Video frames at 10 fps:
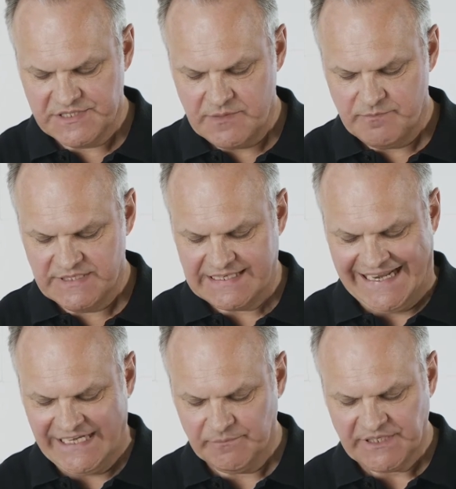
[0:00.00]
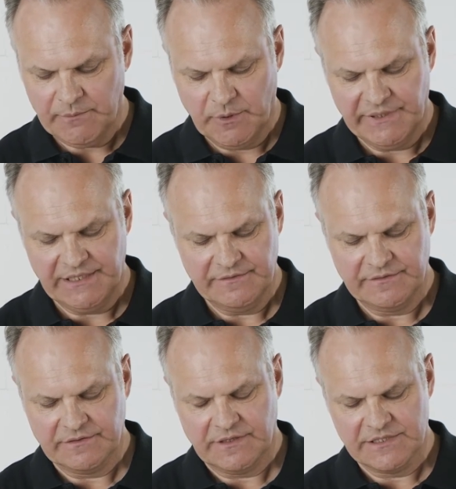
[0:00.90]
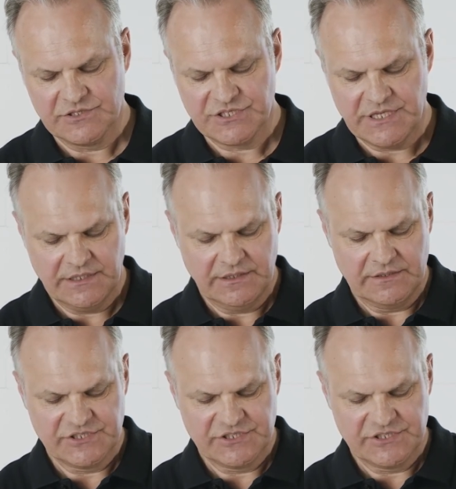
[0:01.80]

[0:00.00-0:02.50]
I start with a small torque, so I set the